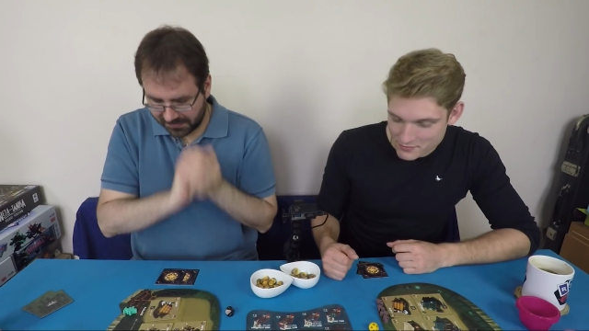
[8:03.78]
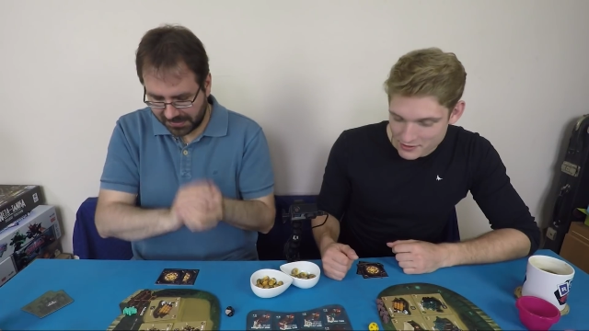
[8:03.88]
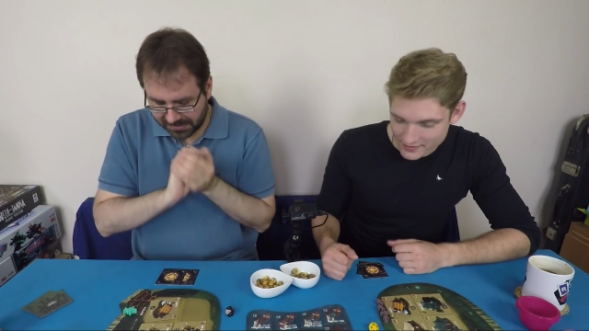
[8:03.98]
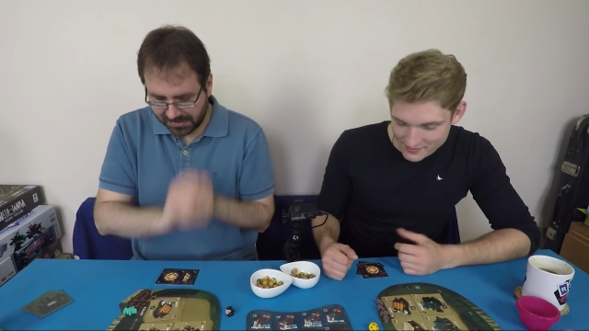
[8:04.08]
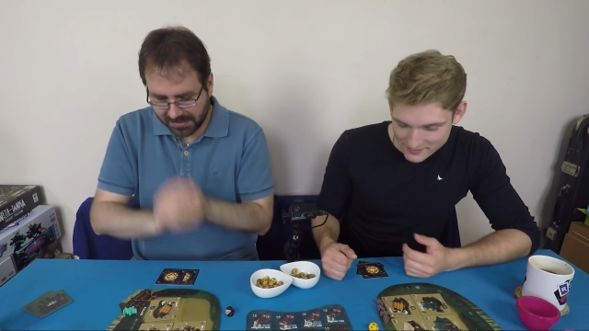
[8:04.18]

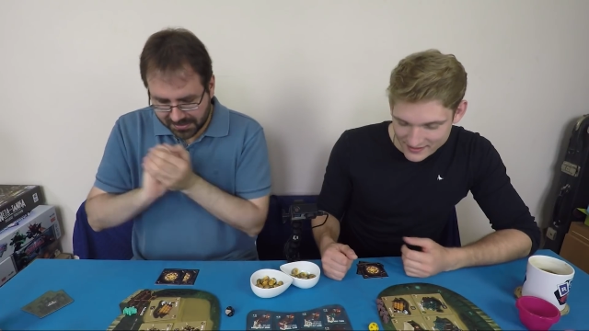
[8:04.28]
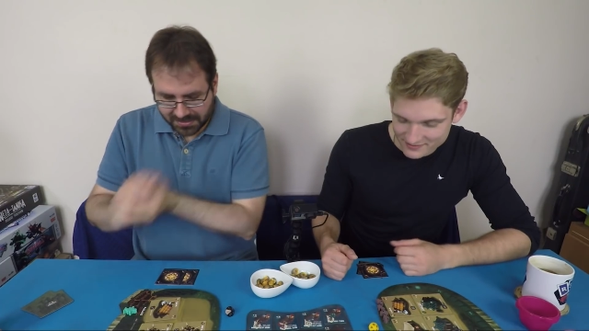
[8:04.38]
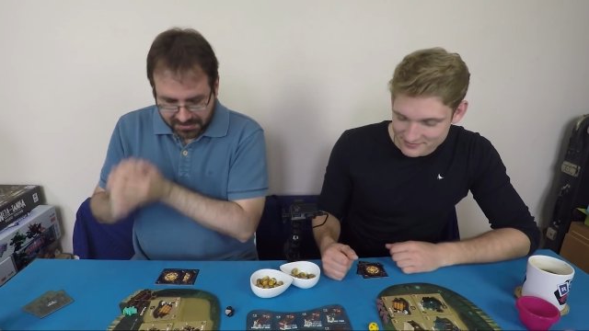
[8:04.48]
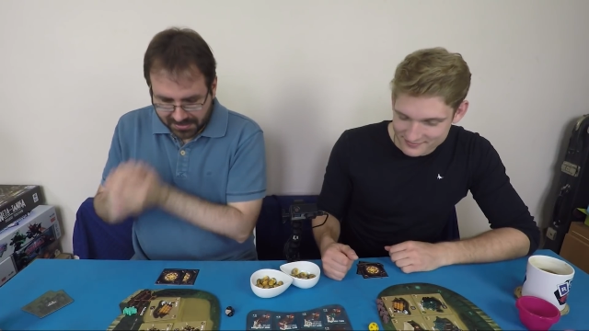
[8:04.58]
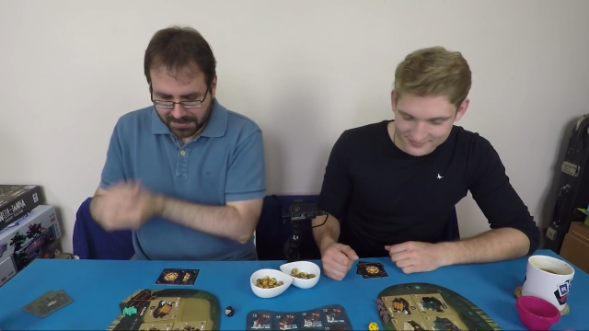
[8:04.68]
Speaker 1: murdering me.
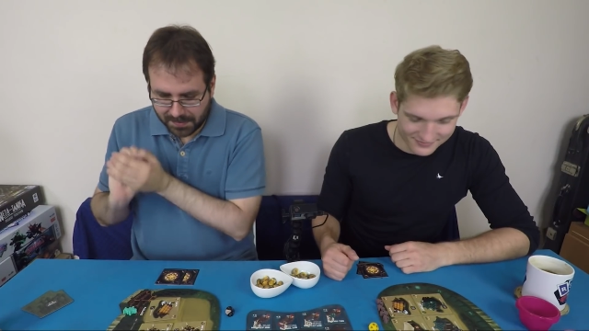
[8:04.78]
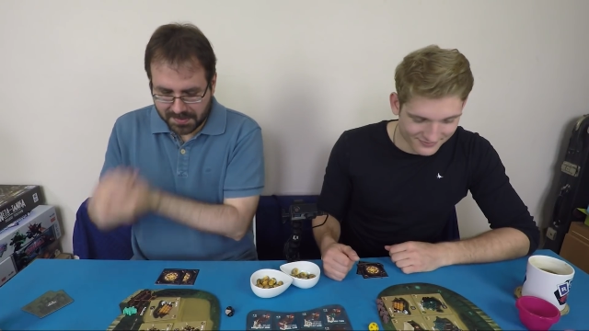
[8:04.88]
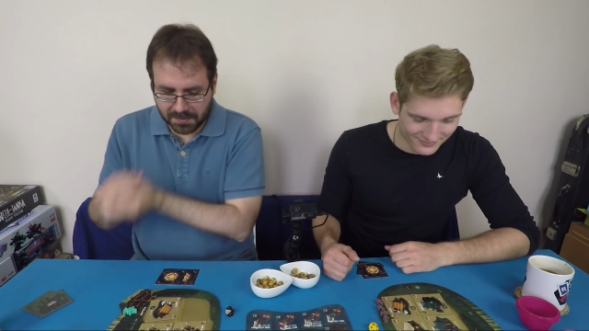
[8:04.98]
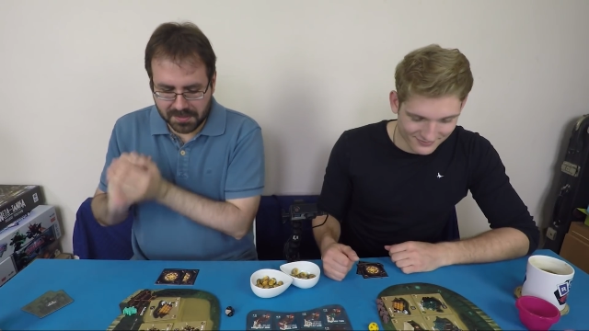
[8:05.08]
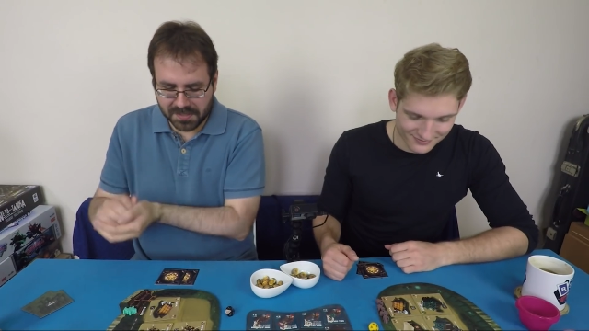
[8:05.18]
Well, it
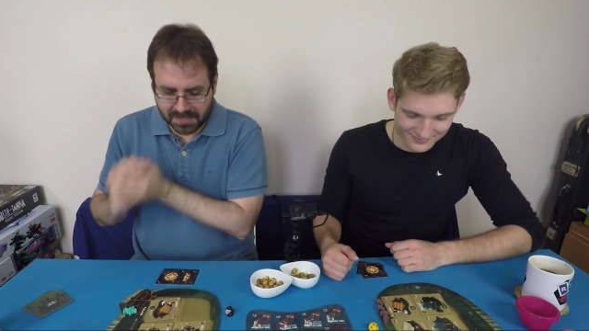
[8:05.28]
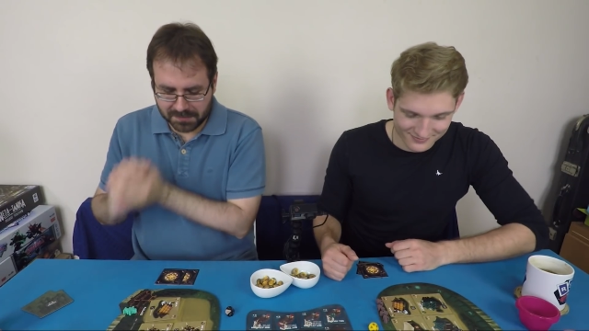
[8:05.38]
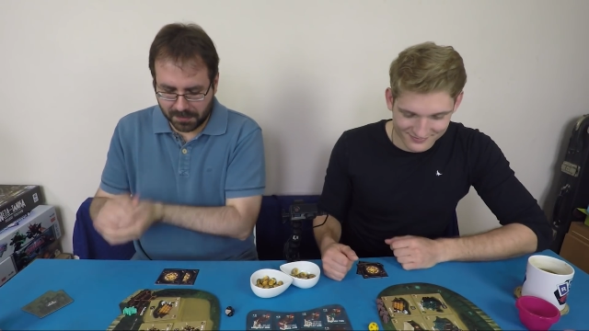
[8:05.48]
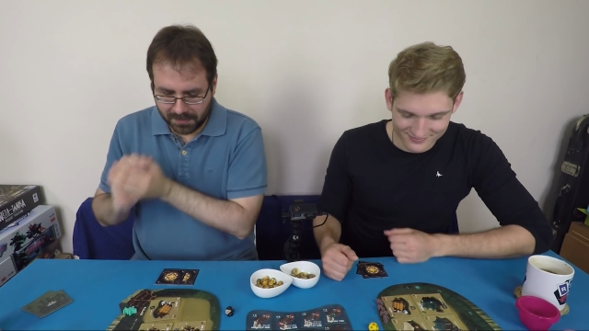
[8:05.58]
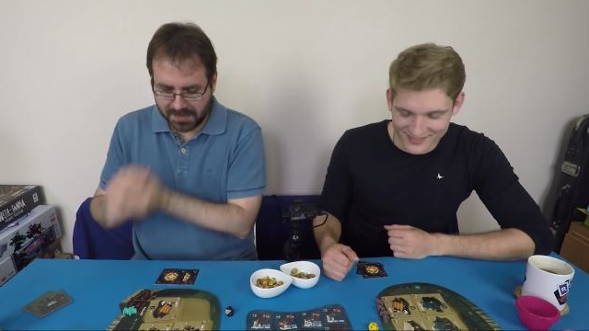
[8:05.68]
depends on what the
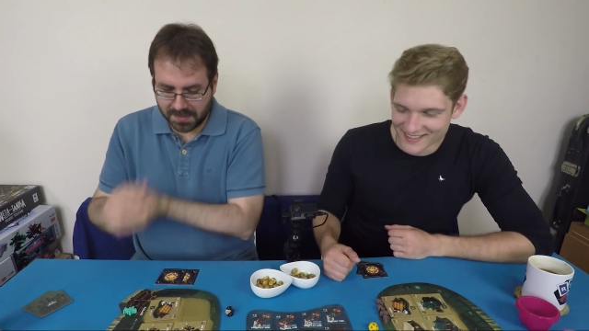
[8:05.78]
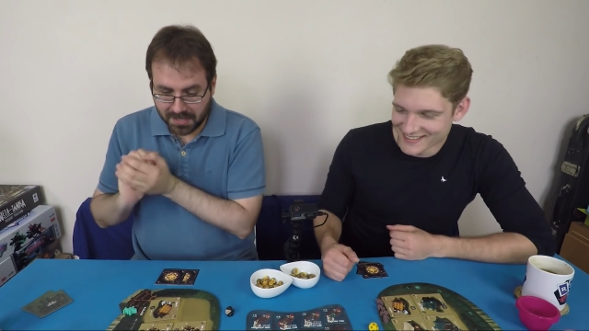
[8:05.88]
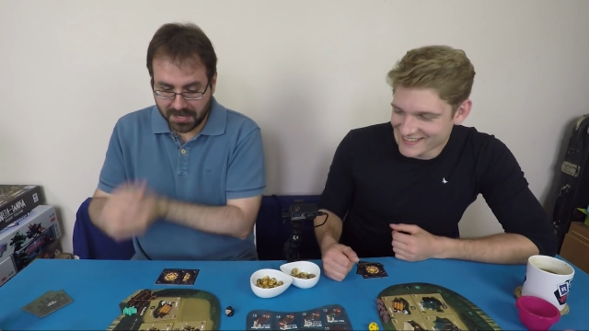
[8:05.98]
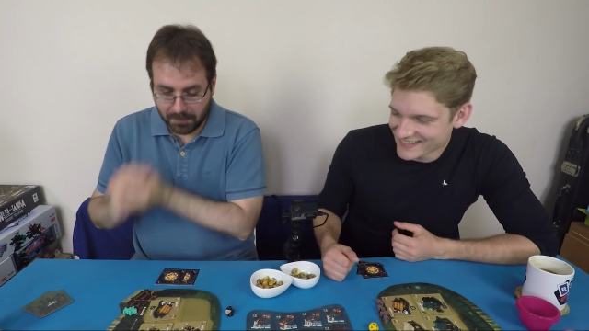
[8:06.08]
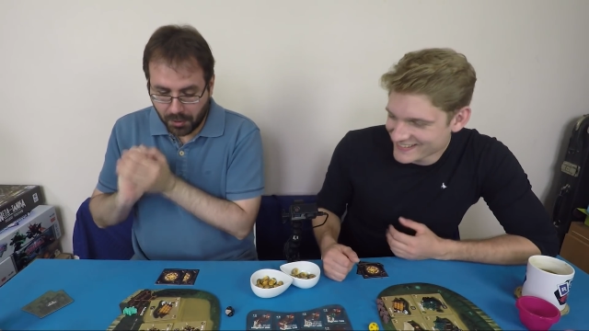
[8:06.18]
dice roll is.
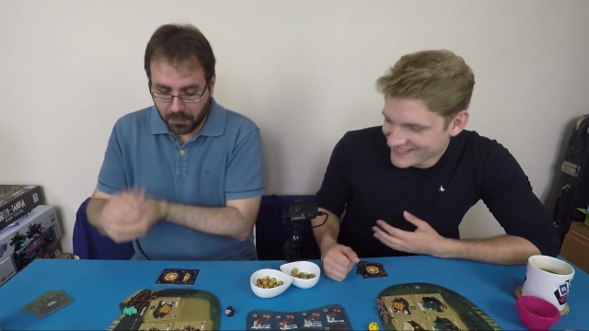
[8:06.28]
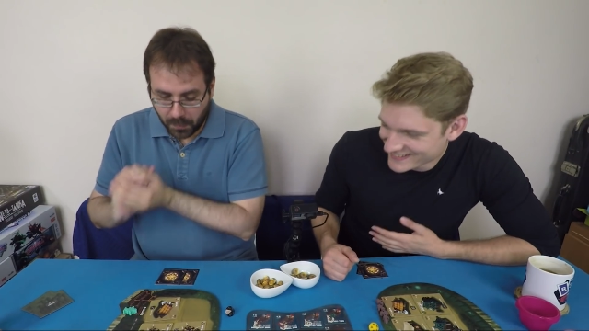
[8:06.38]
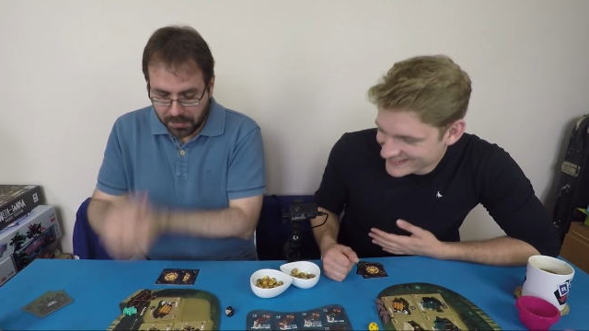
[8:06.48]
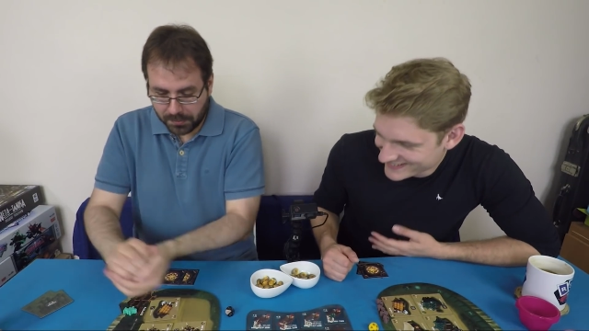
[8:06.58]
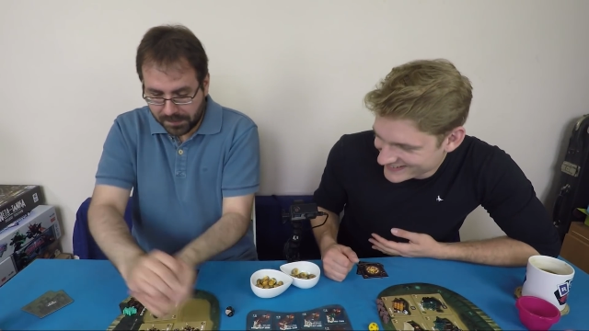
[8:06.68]
Come on, one, three,